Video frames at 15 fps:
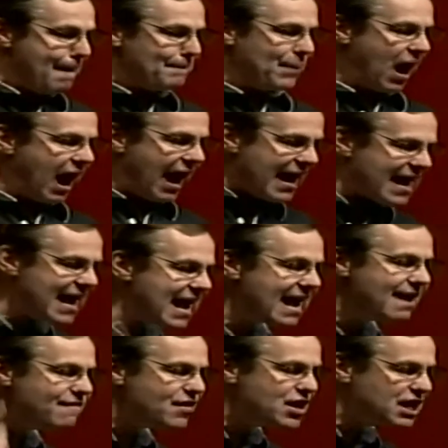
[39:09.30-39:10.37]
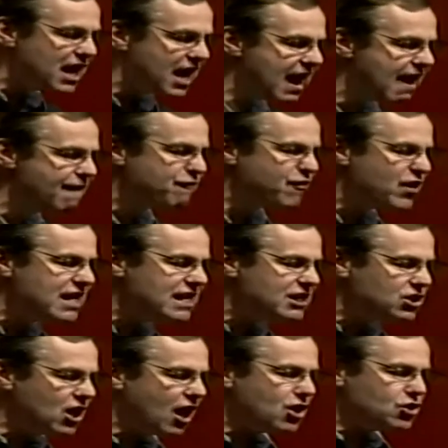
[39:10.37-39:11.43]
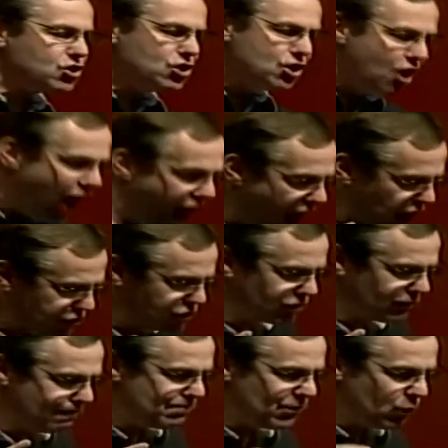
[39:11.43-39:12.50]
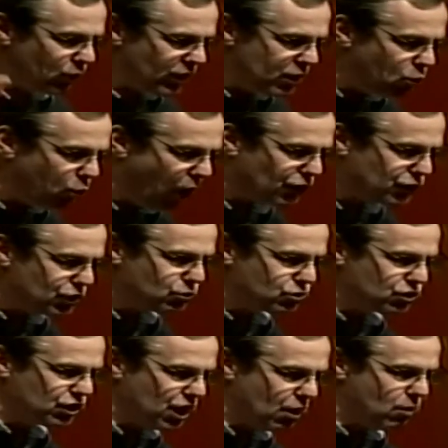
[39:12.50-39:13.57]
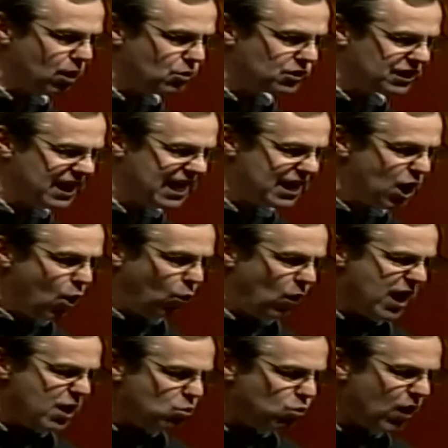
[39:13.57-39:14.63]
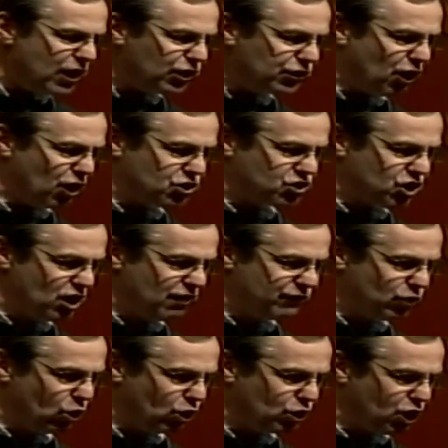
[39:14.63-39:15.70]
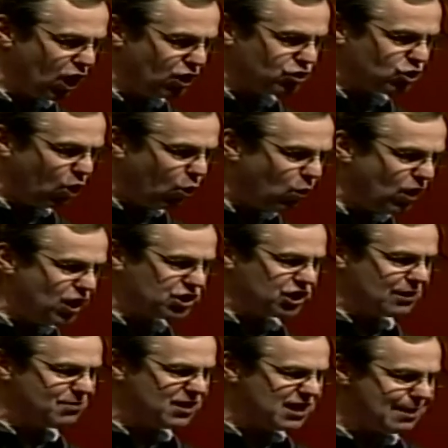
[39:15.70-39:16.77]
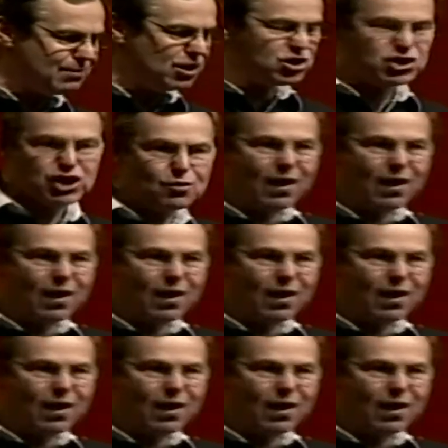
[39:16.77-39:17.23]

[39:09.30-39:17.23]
But even if he does not, we want you to know, O King, we will not serve your gods or worship the image you